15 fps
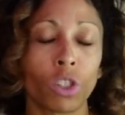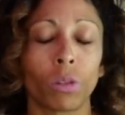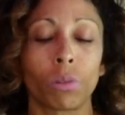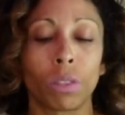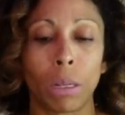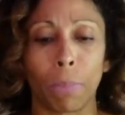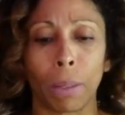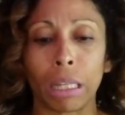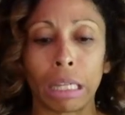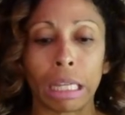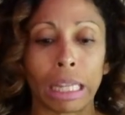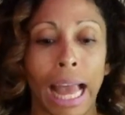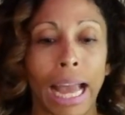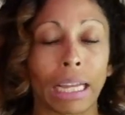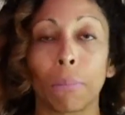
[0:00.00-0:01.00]
so
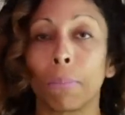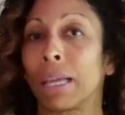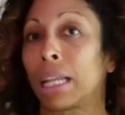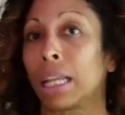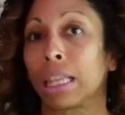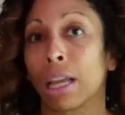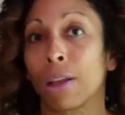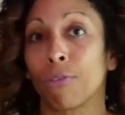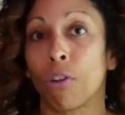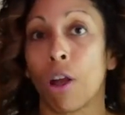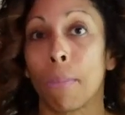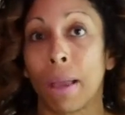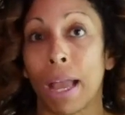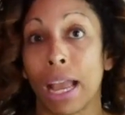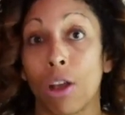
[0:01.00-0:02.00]
typically that can be anything
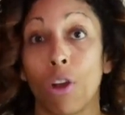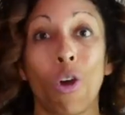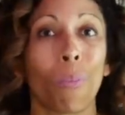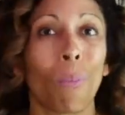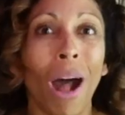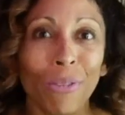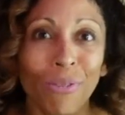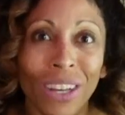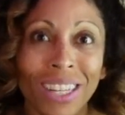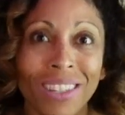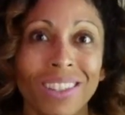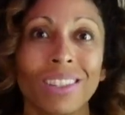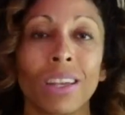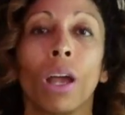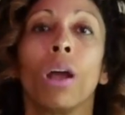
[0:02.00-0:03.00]
from a home
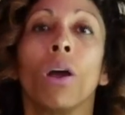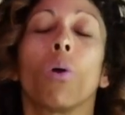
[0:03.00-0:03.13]
office,